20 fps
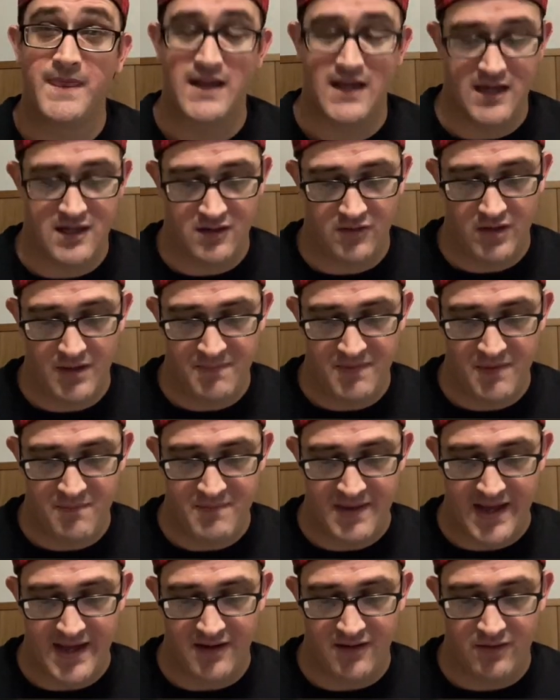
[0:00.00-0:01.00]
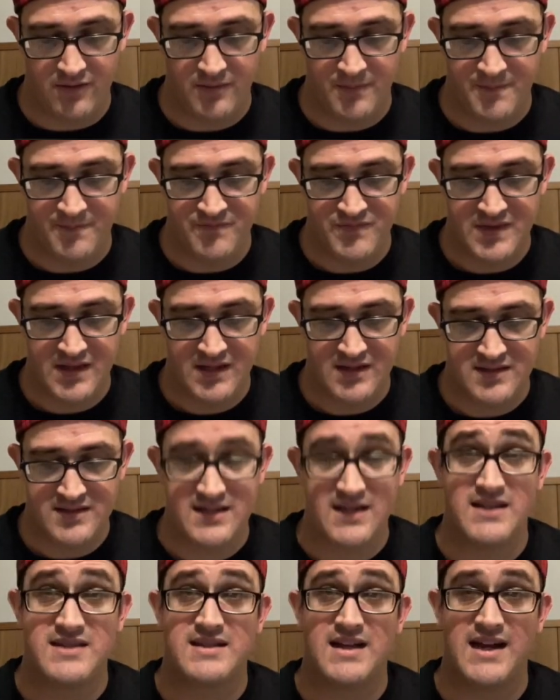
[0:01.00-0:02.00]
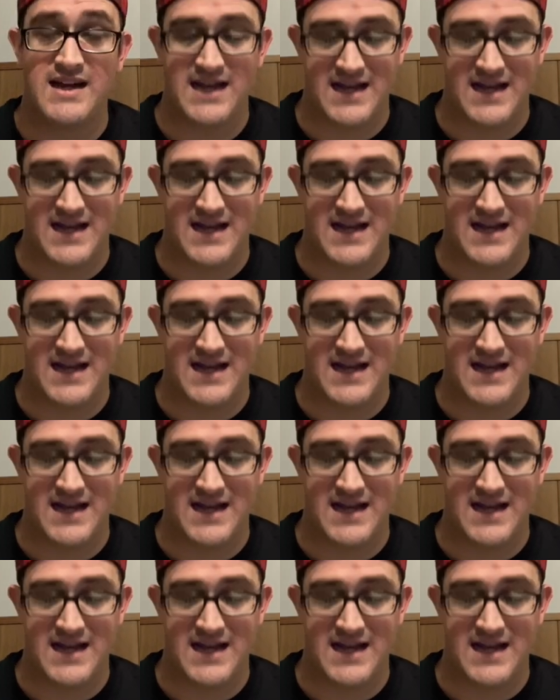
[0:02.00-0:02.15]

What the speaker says: Interrupt the battle. Set aside